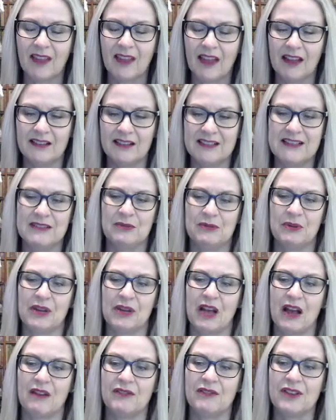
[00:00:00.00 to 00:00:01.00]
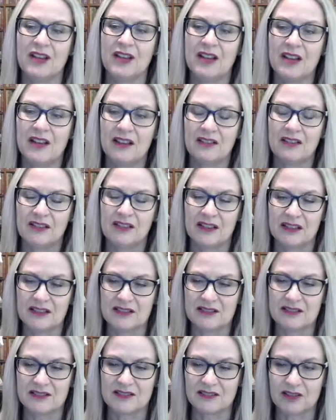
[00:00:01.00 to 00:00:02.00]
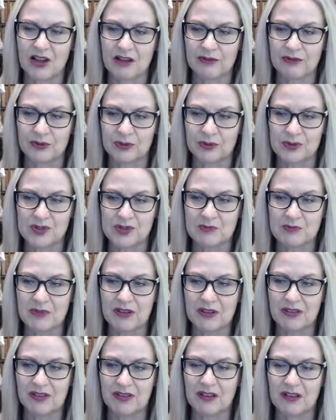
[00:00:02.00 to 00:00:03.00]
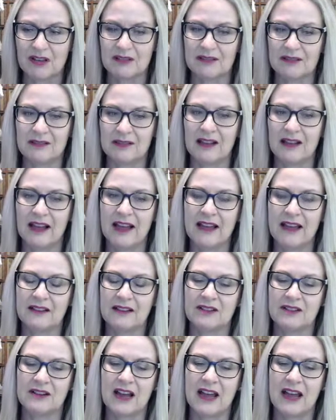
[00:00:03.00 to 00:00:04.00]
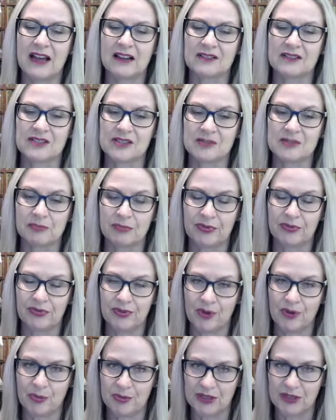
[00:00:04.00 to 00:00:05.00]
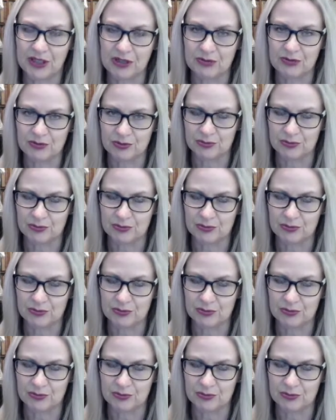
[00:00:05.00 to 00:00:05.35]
And here we have the delightful Smith and Land & House property court